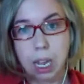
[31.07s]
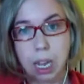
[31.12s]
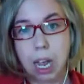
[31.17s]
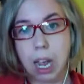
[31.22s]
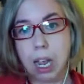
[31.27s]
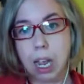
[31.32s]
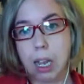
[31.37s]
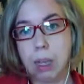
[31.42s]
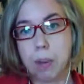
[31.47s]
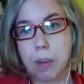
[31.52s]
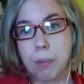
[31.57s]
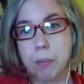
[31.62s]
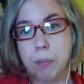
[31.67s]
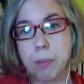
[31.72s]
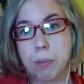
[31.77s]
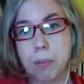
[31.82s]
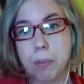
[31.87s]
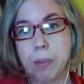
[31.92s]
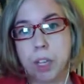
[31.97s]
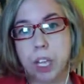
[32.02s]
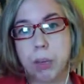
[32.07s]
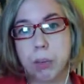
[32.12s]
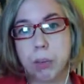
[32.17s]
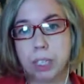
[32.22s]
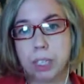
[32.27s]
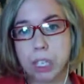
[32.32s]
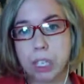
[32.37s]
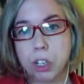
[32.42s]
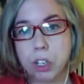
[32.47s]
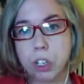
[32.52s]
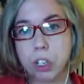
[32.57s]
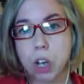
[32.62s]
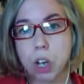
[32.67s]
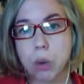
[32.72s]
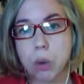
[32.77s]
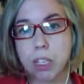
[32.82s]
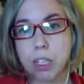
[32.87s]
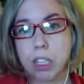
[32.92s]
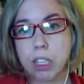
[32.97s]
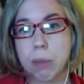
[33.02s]
But let's just go
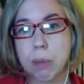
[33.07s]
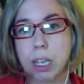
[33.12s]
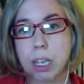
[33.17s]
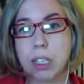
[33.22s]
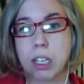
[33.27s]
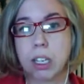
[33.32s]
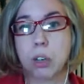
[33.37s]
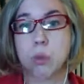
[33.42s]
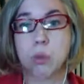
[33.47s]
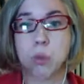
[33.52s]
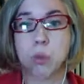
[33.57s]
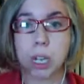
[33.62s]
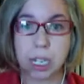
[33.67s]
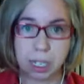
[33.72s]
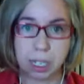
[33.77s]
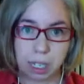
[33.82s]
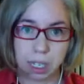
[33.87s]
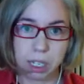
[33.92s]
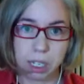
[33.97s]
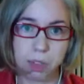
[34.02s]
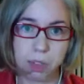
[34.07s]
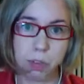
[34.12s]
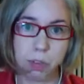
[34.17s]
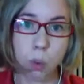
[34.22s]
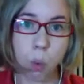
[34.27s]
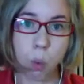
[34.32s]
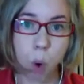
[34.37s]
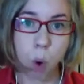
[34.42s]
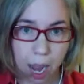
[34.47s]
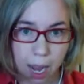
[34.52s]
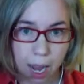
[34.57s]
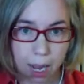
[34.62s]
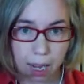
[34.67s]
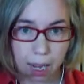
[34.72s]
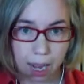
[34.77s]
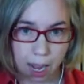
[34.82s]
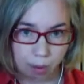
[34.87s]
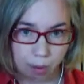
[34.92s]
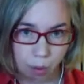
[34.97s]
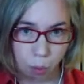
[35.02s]
into the basic reasons for why to
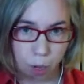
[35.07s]
have a one